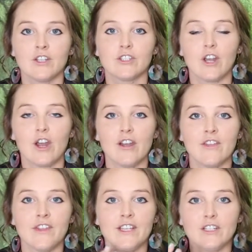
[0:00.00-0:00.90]

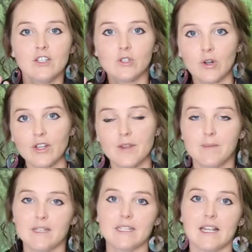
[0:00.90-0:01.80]
So these are sort of the
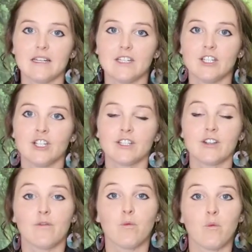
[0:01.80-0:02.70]
percentages
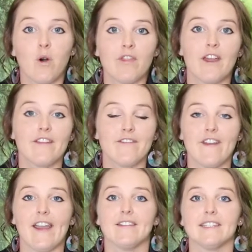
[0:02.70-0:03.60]
of what they
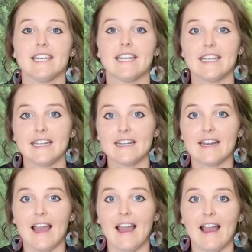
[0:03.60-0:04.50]
found in
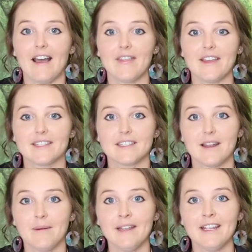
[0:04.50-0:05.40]
their
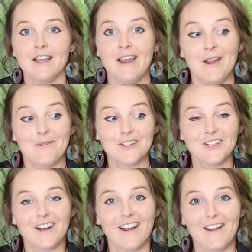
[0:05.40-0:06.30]
stomach,
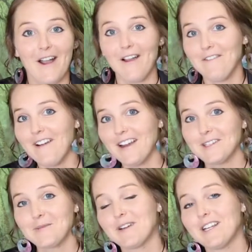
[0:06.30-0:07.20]
which I find
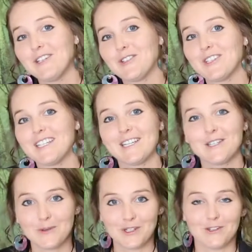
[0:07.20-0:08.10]
is pretty interesting
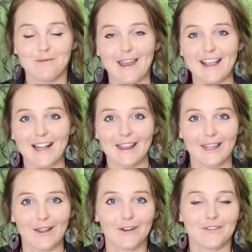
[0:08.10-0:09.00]
because we do make a
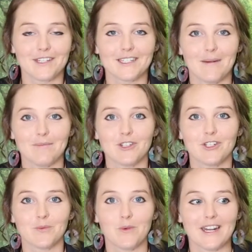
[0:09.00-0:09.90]
lot of
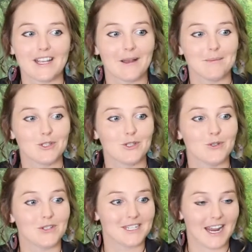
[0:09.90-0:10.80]
assumptions when it comes
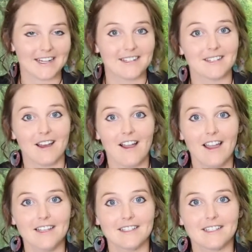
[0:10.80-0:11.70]
to snakes'
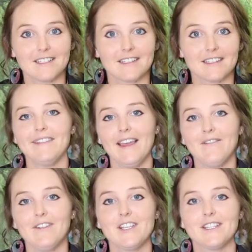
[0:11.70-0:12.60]
diets. And
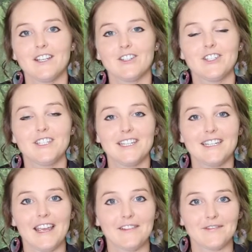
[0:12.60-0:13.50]
that research
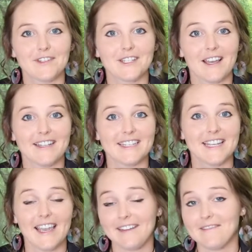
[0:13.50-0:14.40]
did emphasize
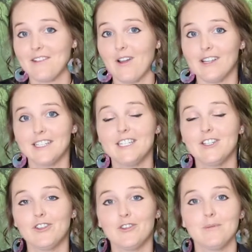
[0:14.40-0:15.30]
again,
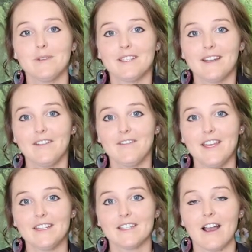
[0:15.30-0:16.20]
92% of
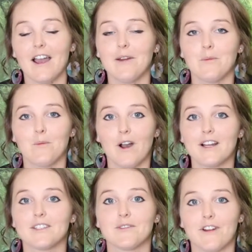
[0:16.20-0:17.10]
their diet
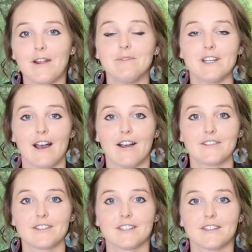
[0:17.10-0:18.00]
was
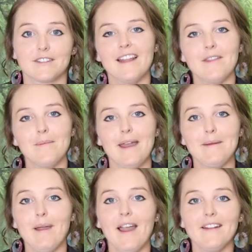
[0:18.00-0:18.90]
reptiles. Now, the
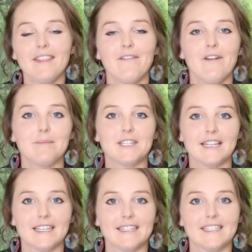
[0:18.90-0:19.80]
main part of their
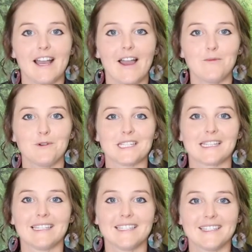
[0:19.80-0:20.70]
reptilian diet was
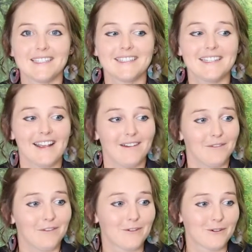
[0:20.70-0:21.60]
lizards, and
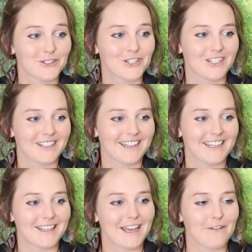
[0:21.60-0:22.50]

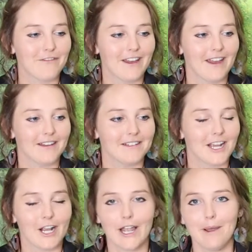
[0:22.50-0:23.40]
unfortunately they found
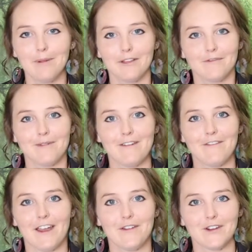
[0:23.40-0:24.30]
a couple of my
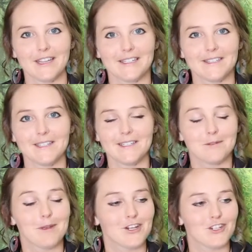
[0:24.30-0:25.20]
favorite lizard
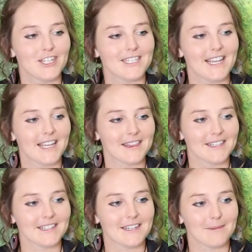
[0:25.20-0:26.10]
species in
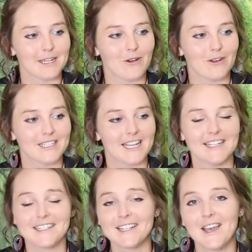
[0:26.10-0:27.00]
the stomach
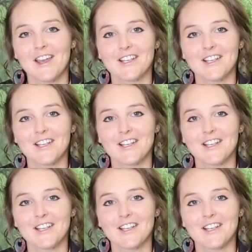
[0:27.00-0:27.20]
contents.